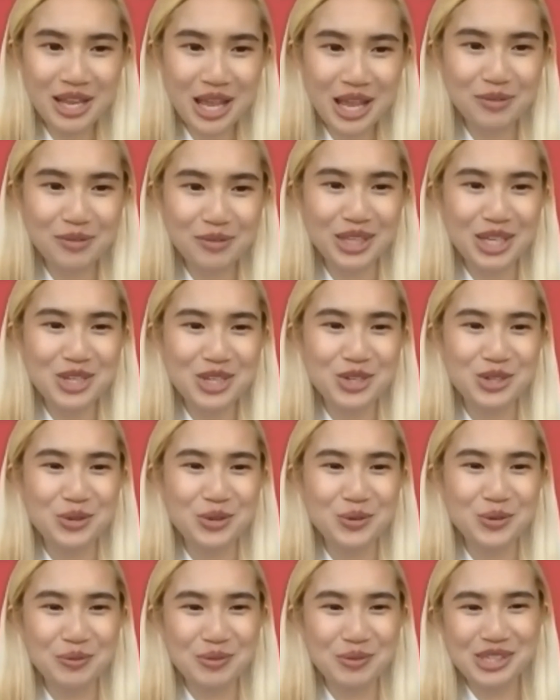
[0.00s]
I'm the
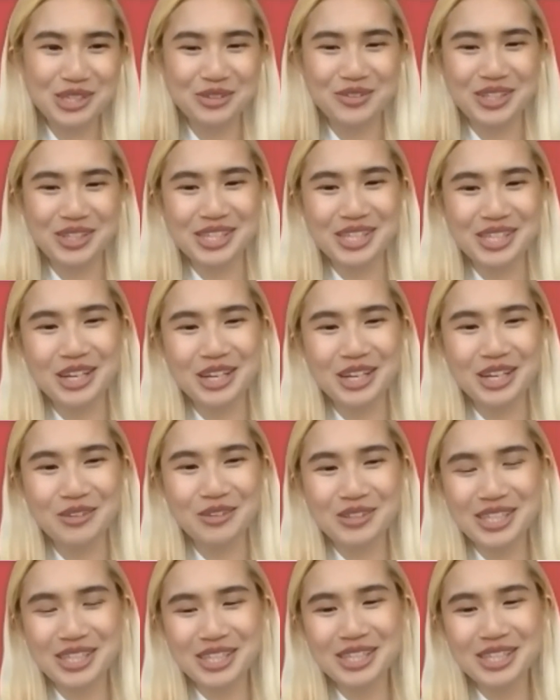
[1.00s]
National Women's Officer of
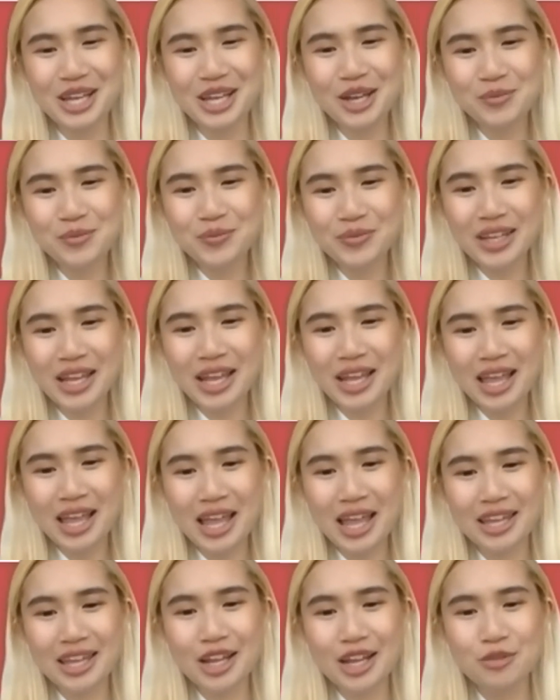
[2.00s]
C I S A,
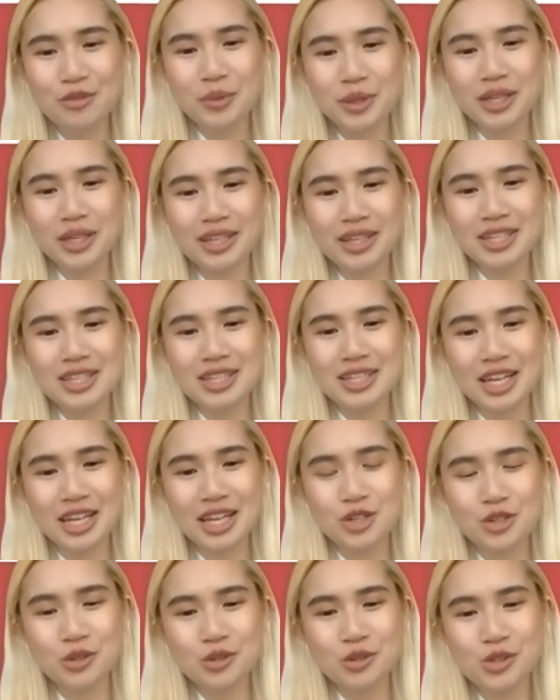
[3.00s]
and I've been an
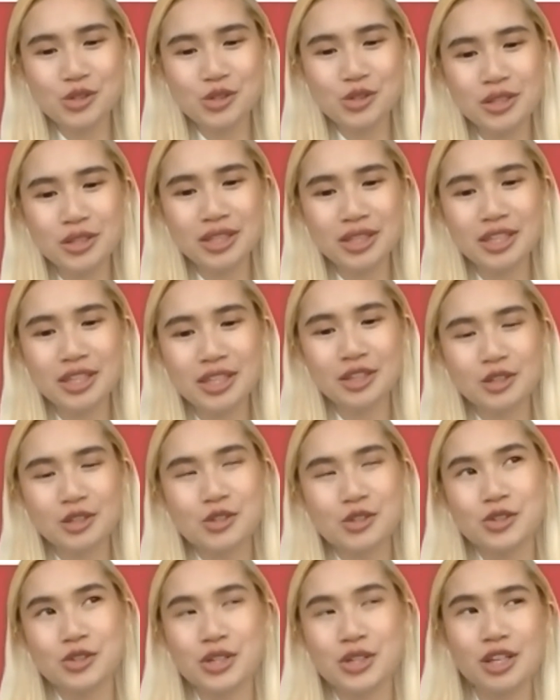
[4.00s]
international student here in
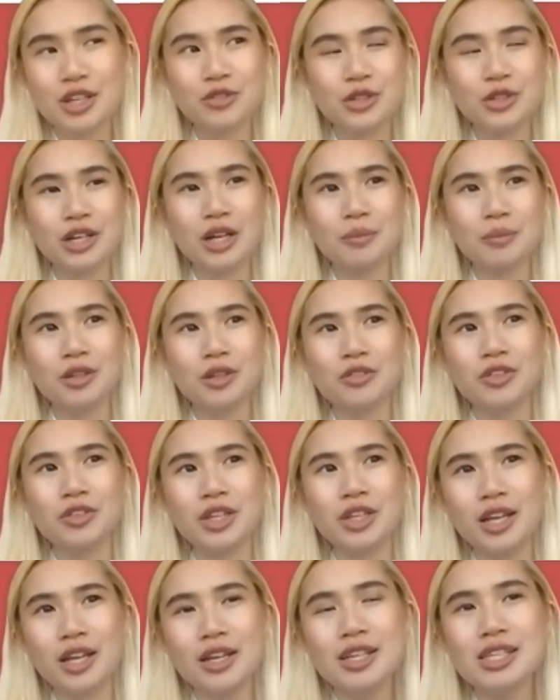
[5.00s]
Australia for a couple of
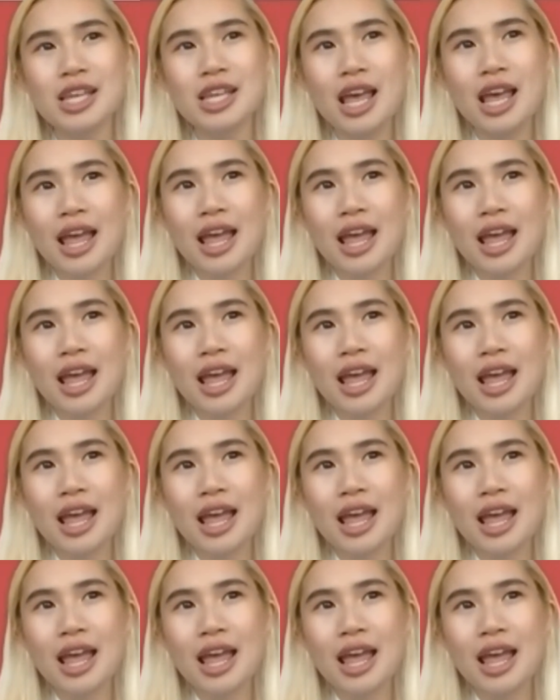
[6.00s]
years.